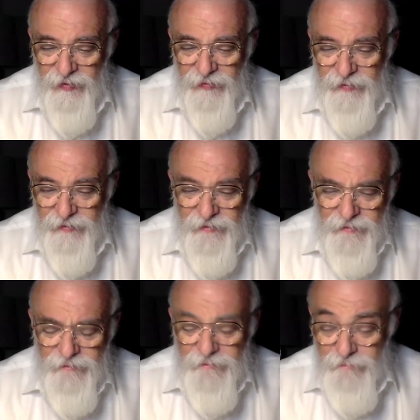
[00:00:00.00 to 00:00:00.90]

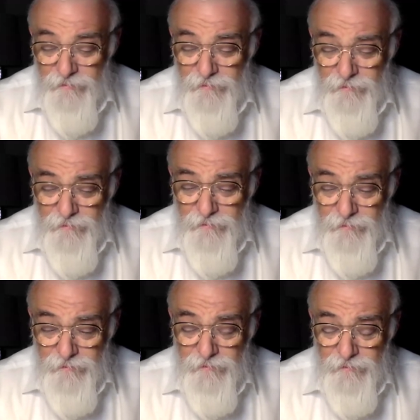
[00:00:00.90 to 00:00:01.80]

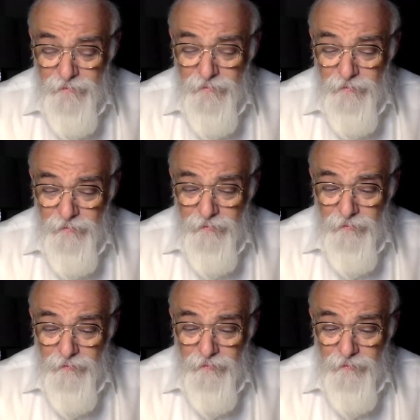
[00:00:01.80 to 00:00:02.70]

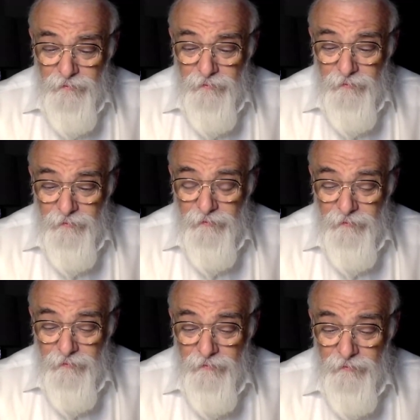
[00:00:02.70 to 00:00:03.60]

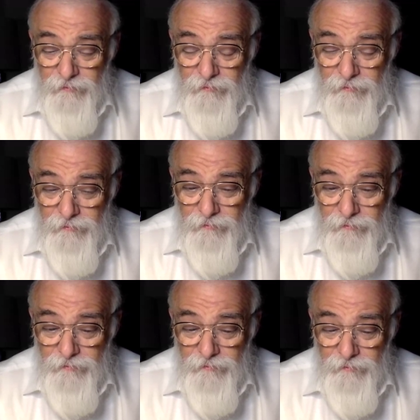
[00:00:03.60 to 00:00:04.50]

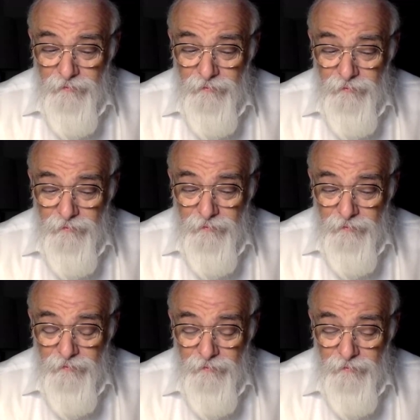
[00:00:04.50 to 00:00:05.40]

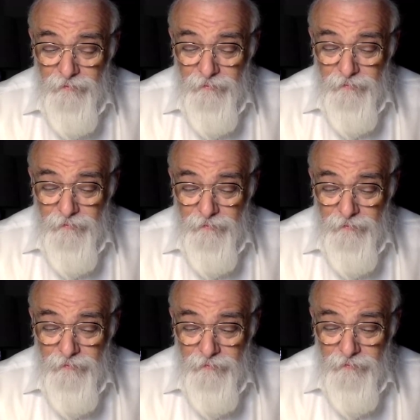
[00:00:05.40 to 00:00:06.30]

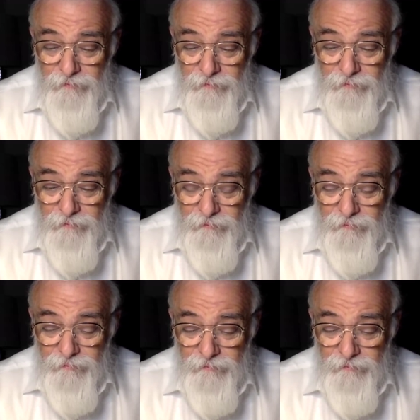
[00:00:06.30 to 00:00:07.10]
(no one is talking)